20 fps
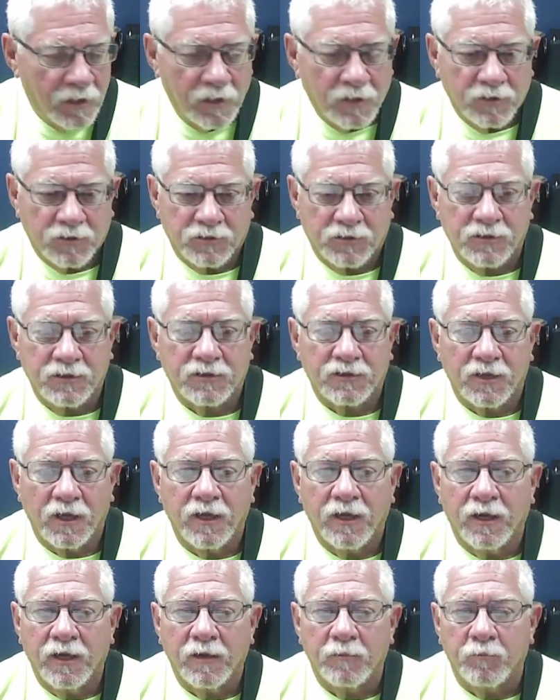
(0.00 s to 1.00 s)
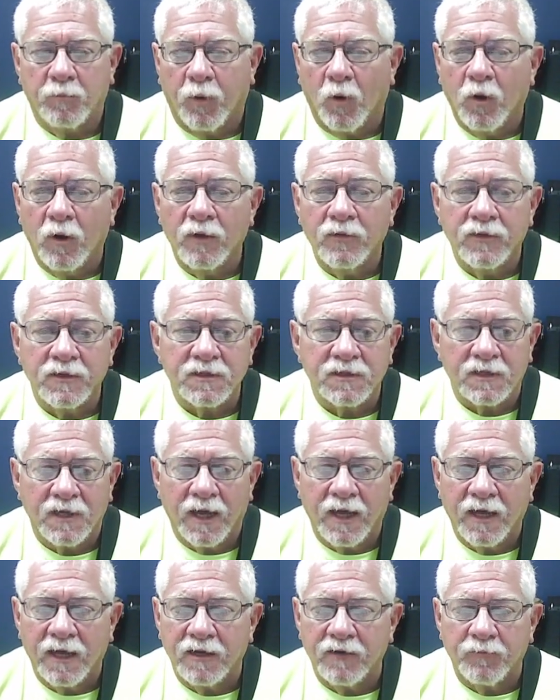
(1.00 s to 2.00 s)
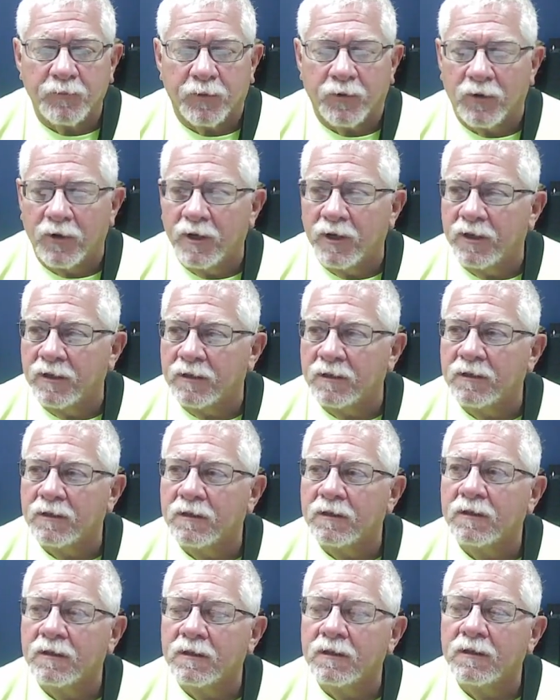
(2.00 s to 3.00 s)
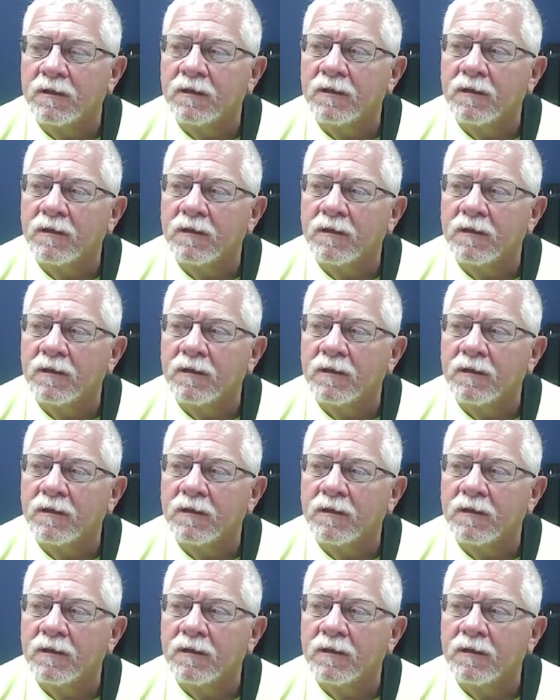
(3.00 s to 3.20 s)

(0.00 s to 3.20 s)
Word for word: She said, Boy, this kind of praying